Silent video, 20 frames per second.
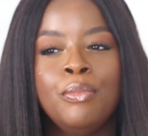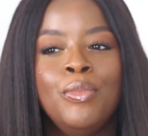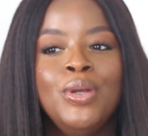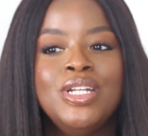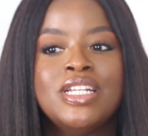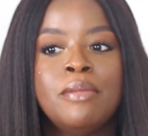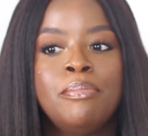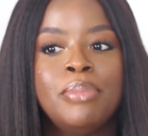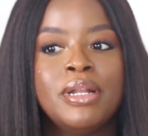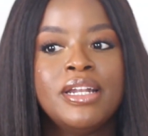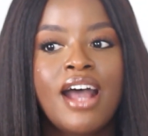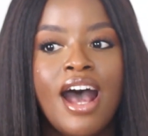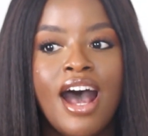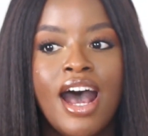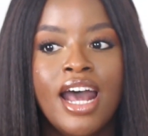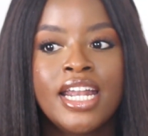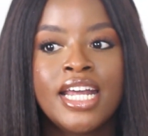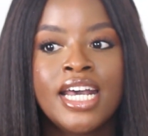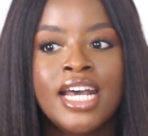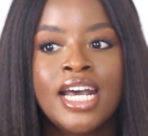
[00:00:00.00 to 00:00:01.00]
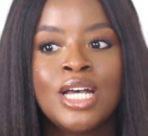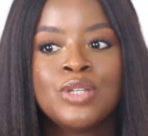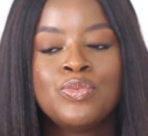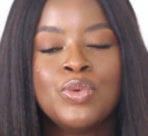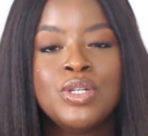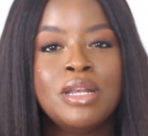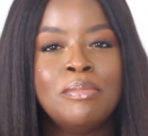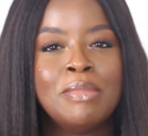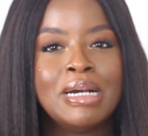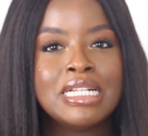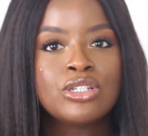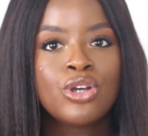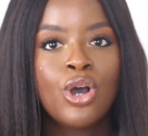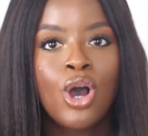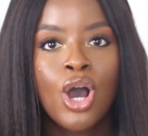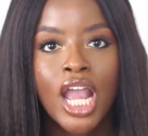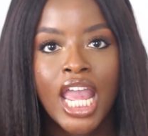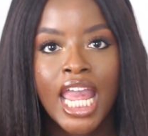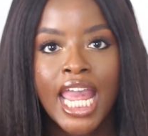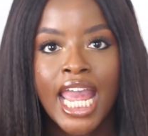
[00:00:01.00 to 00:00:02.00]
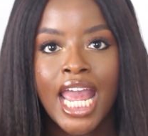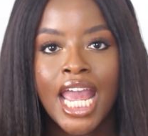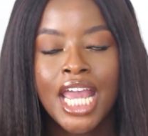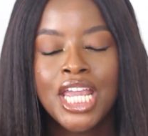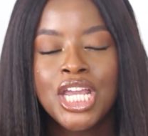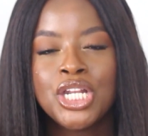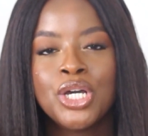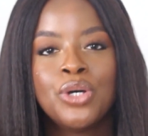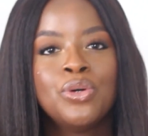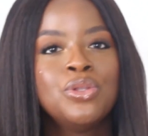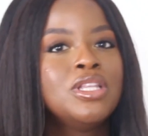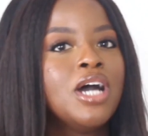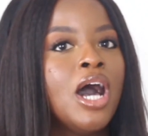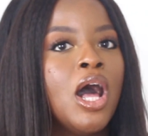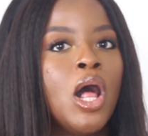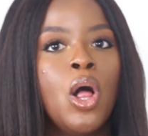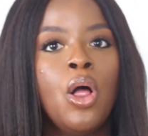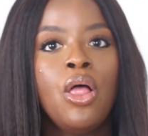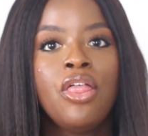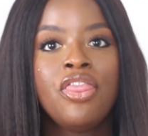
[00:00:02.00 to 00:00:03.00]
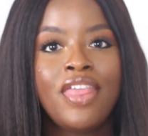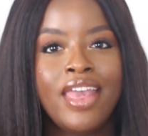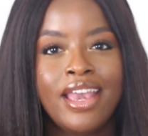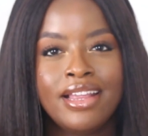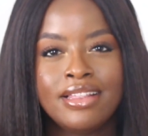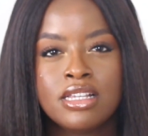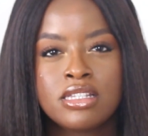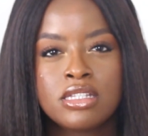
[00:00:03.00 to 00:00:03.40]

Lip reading: We did bananas, we did matoke, you know, the whole thing.